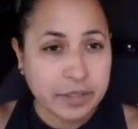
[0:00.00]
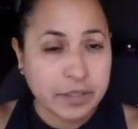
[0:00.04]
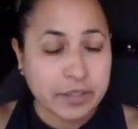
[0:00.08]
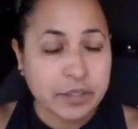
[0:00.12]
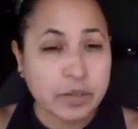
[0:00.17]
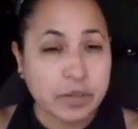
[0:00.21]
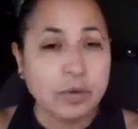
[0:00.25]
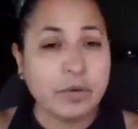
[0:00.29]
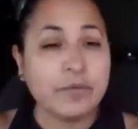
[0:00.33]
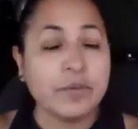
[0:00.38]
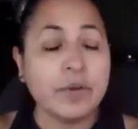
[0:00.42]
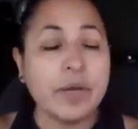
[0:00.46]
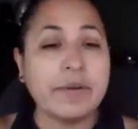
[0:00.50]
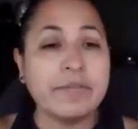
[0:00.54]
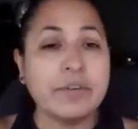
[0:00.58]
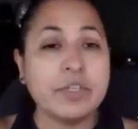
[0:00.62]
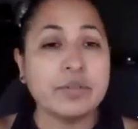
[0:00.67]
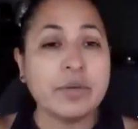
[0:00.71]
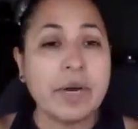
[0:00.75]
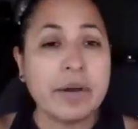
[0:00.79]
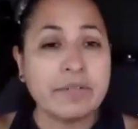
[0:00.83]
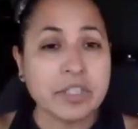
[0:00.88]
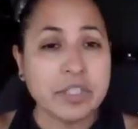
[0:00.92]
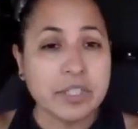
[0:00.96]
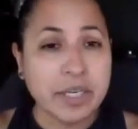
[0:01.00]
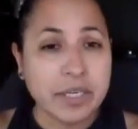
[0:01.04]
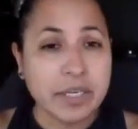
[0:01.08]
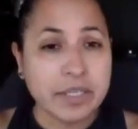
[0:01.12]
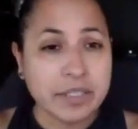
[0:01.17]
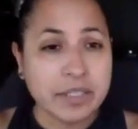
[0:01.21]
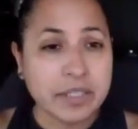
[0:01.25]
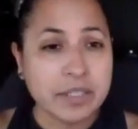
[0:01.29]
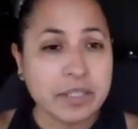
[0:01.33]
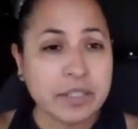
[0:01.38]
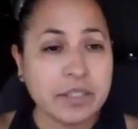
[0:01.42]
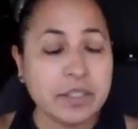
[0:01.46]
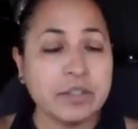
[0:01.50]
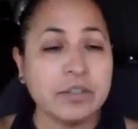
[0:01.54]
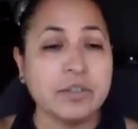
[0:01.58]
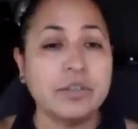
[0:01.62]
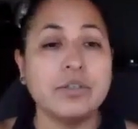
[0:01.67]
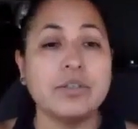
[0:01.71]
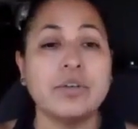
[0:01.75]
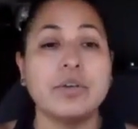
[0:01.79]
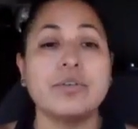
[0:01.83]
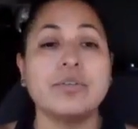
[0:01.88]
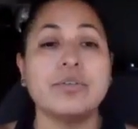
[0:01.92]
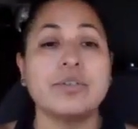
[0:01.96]
So if you have a driver's license,
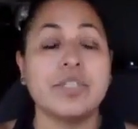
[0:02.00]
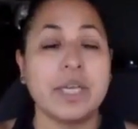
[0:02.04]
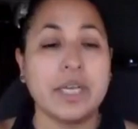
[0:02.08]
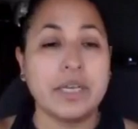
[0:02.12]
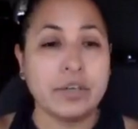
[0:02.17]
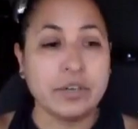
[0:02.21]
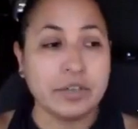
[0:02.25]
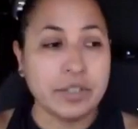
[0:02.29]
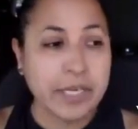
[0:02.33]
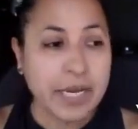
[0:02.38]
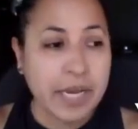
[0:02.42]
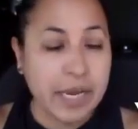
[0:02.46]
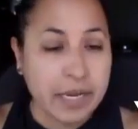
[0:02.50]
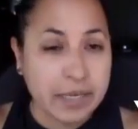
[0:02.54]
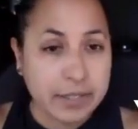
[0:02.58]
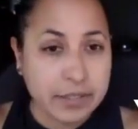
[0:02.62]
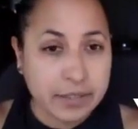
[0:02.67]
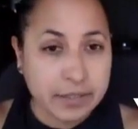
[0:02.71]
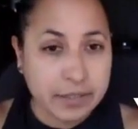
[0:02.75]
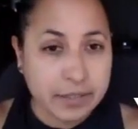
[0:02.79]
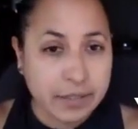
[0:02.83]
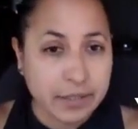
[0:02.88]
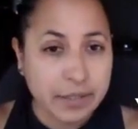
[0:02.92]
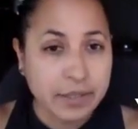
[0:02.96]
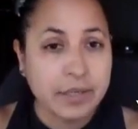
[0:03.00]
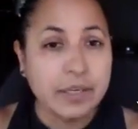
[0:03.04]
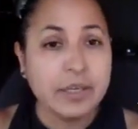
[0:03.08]
you take your test,